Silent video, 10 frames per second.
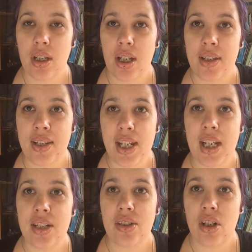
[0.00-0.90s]
A
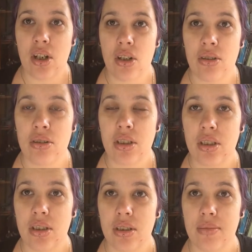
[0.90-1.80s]
thingy to hold
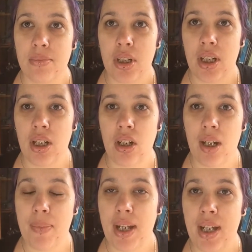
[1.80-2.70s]
my
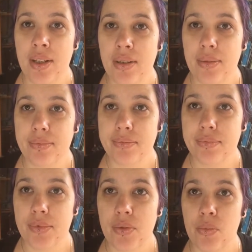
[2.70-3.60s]
iPad
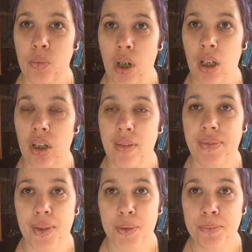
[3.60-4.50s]
while I
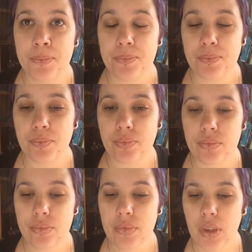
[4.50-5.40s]
film,
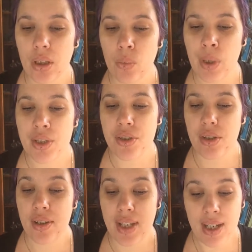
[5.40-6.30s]

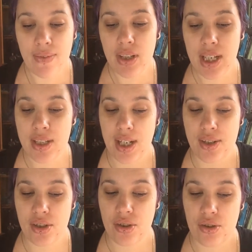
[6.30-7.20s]
which thankfully
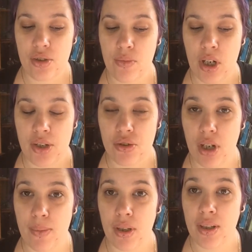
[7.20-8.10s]
attaches to my
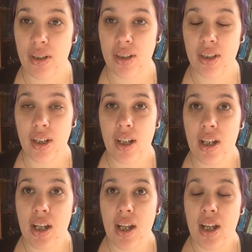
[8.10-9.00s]
tripod,
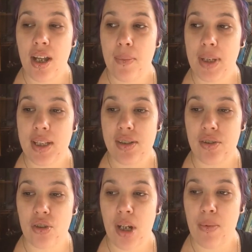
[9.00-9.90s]
because the
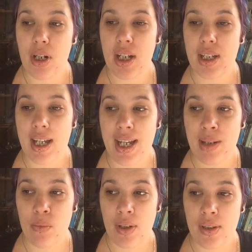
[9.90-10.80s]
tripod it
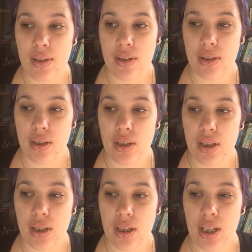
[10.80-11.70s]
came with,
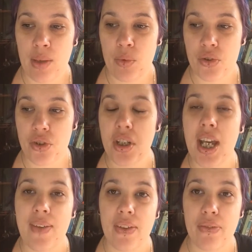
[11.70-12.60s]
it was too
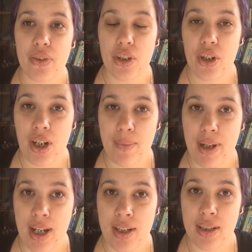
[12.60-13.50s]
heavy for the
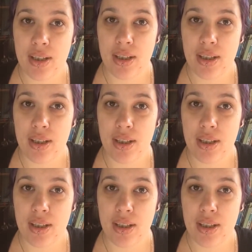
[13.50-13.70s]
iPad,